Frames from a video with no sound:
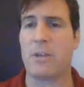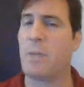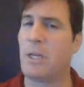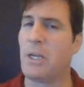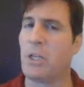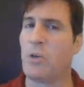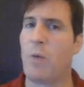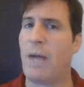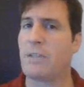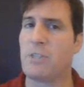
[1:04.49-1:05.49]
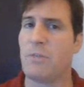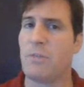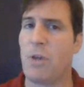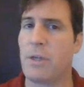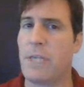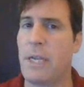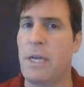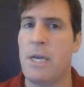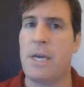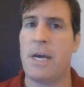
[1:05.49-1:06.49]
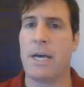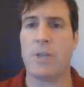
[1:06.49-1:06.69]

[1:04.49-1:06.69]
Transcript: It's been a little while since you've logged in, uh,